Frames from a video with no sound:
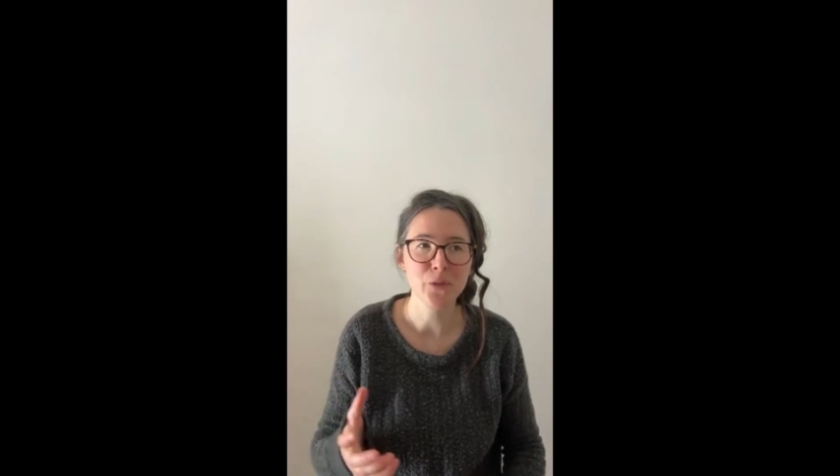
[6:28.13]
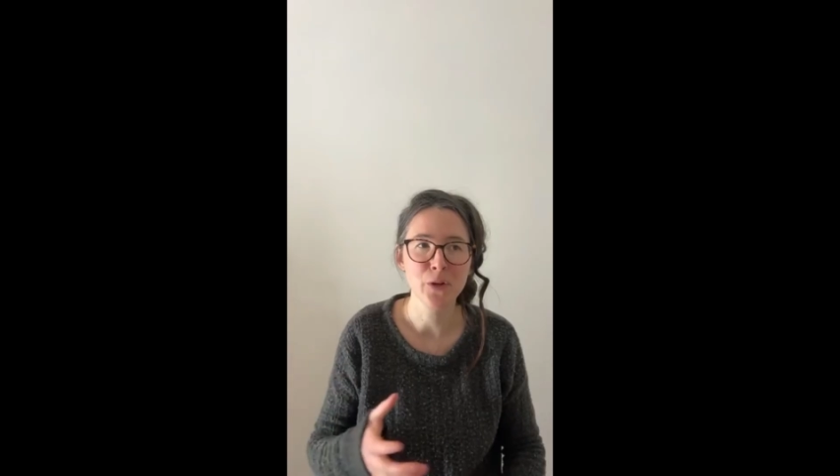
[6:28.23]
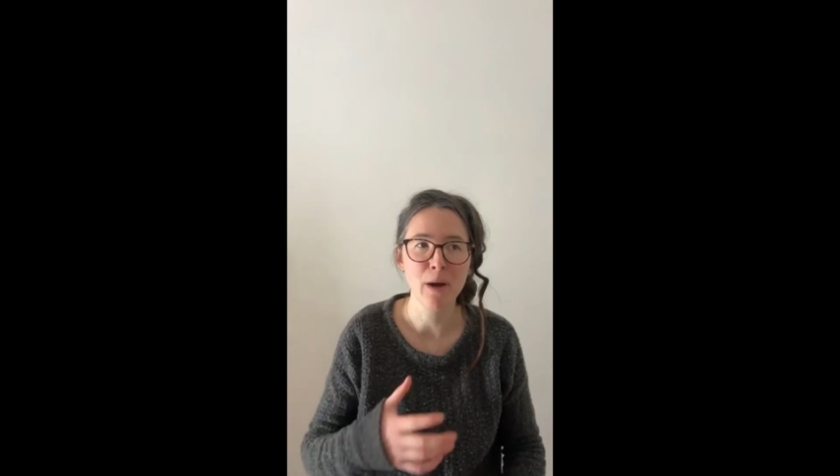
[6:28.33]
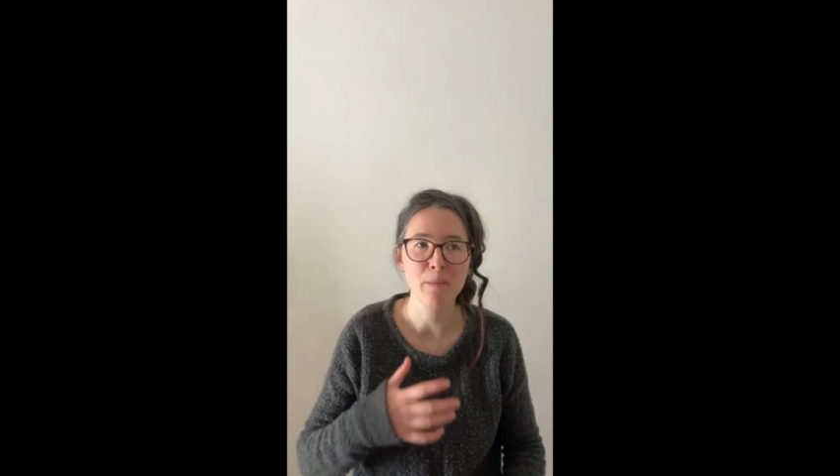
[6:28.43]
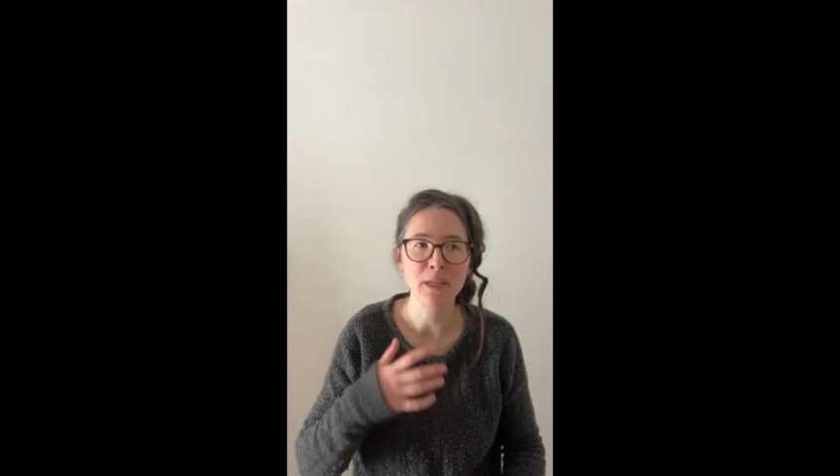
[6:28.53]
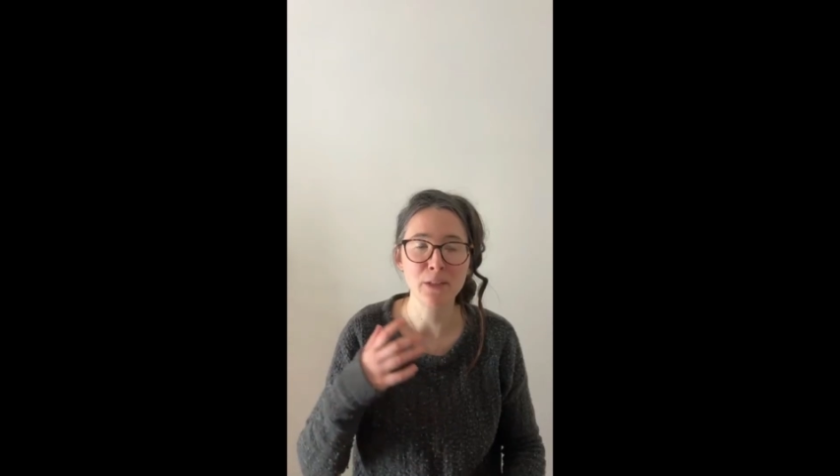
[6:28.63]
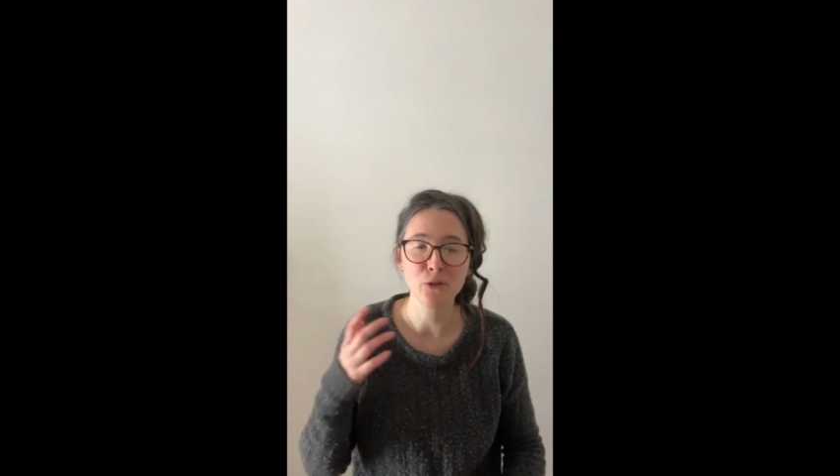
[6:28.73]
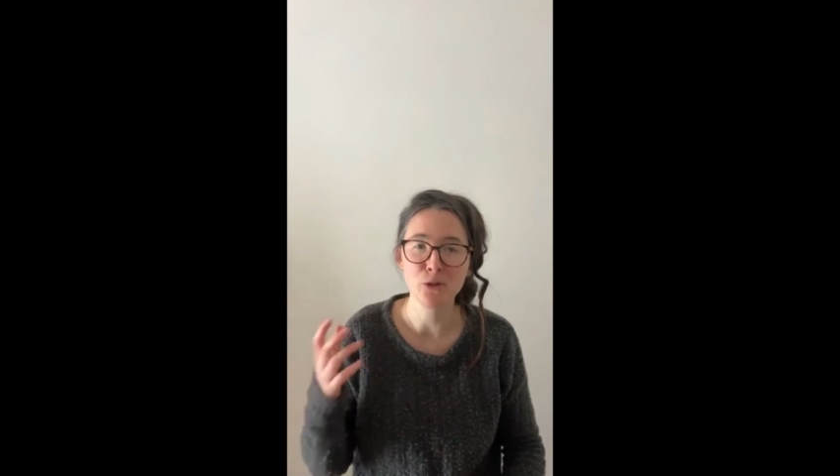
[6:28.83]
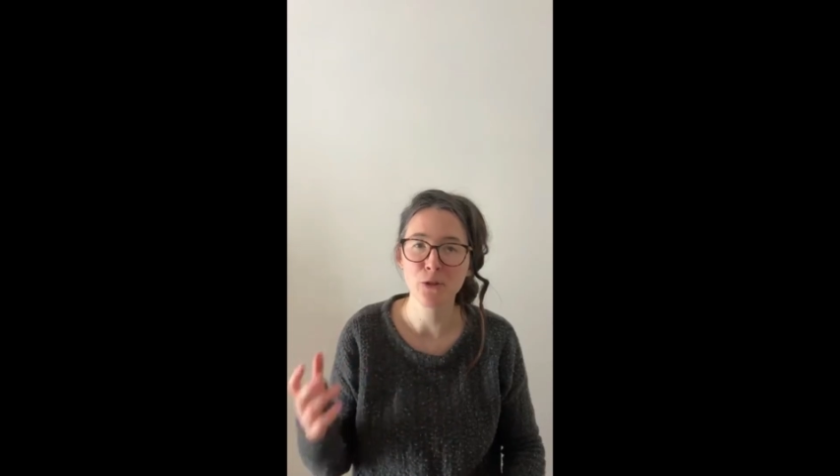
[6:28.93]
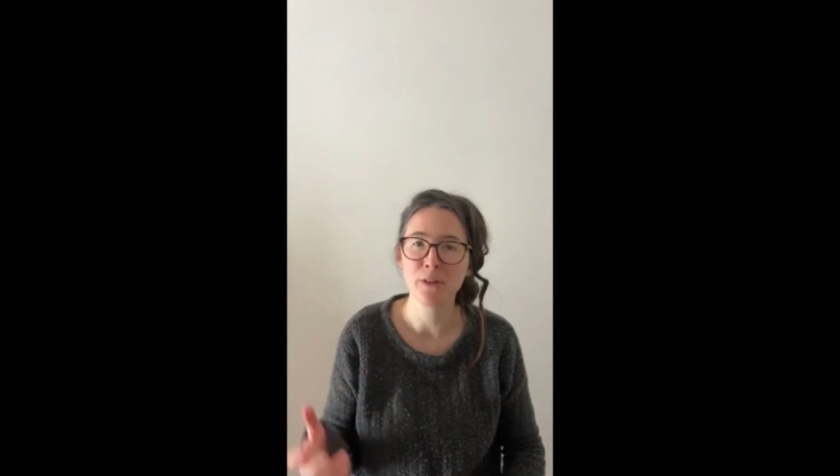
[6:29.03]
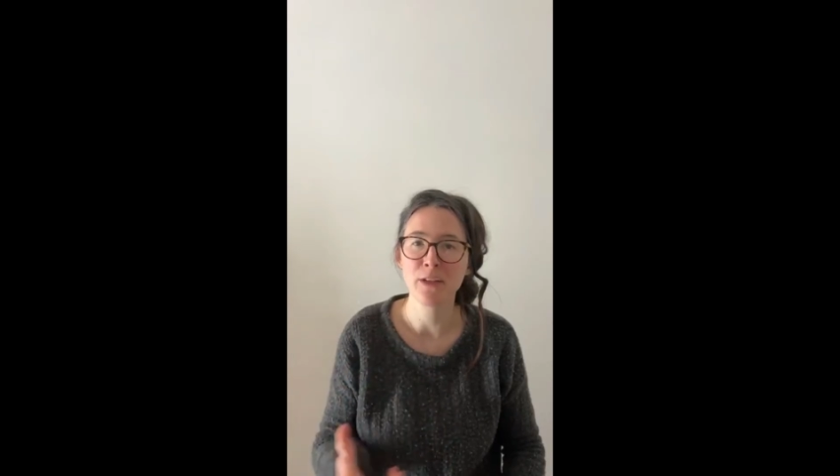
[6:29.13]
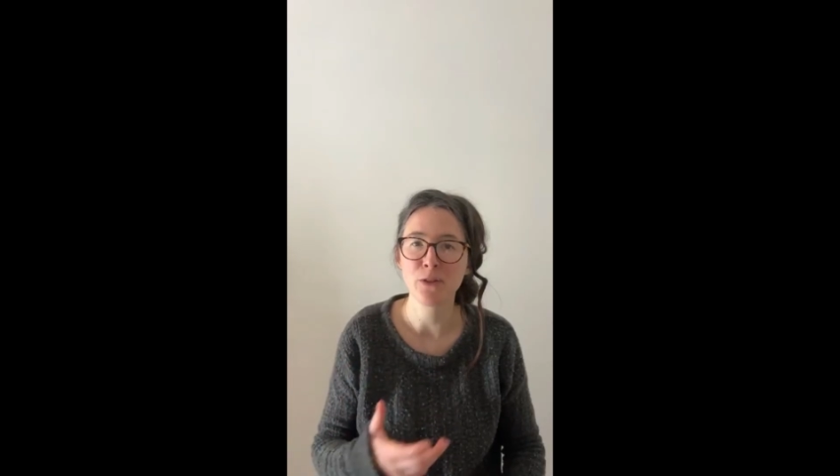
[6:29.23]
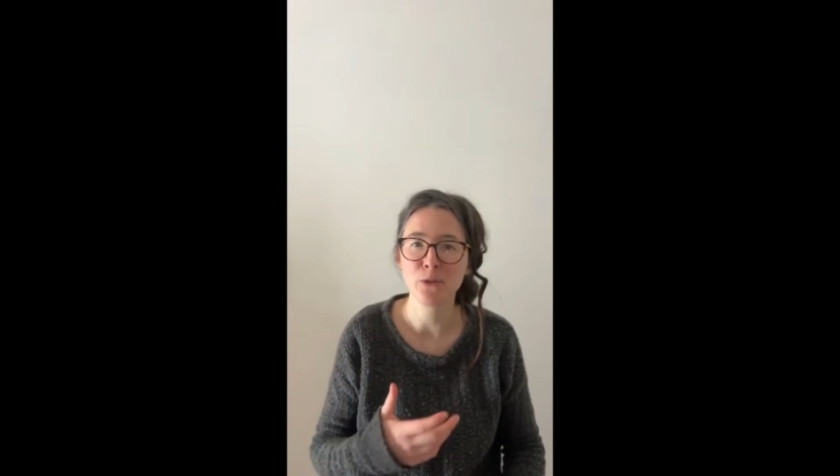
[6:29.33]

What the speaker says: you're not making sure that